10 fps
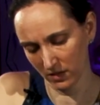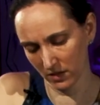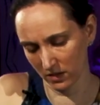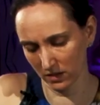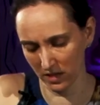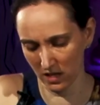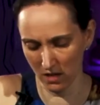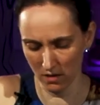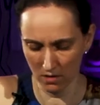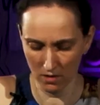
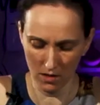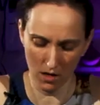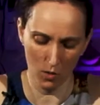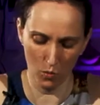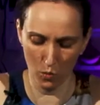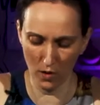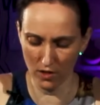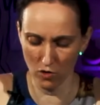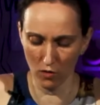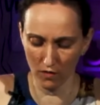clay
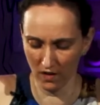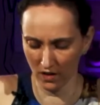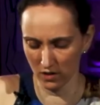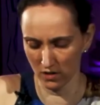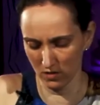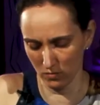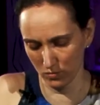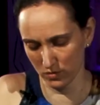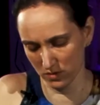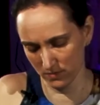with your
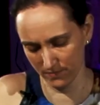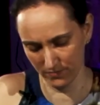fingernails.